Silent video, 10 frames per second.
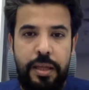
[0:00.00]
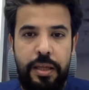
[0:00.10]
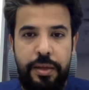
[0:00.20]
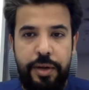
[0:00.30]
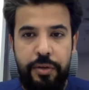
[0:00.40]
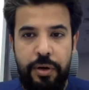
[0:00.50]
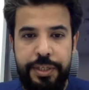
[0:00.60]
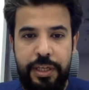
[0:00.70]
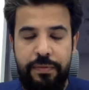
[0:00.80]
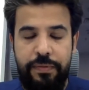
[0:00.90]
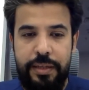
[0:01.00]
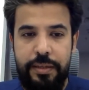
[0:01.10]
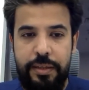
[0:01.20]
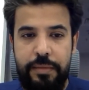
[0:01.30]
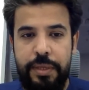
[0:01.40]
radiological
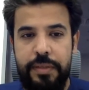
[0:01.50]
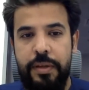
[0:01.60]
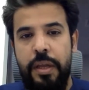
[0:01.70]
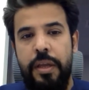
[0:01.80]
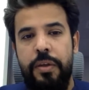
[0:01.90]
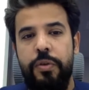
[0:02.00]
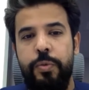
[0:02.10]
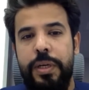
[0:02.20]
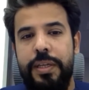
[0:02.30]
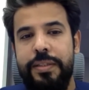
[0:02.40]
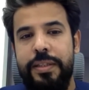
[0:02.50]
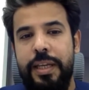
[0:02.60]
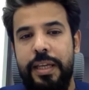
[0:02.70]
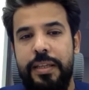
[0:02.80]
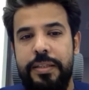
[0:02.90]
finding, but usually it's
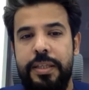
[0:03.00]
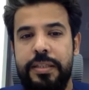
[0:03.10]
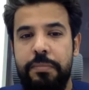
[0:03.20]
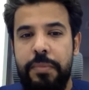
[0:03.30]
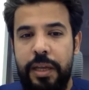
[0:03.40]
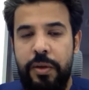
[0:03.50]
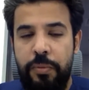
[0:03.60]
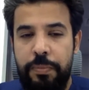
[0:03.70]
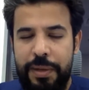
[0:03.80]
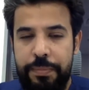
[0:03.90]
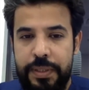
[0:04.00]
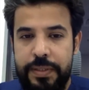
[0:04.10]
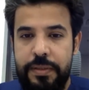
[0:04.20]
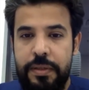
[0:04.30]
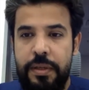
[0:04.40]
like just micro
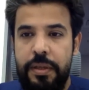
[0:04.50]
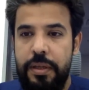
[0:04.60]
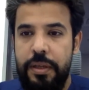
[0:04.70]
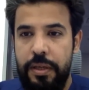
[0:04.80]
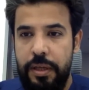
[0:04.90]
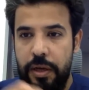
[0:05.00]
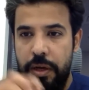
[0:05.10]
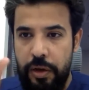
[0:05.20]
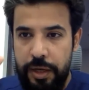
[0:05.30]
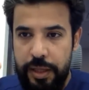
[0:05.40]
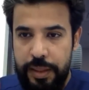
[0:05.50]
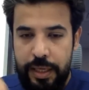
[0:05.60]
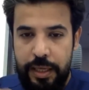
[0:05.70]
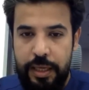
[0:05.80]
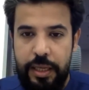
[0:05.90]
bubbles along
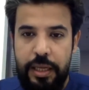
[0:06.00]
the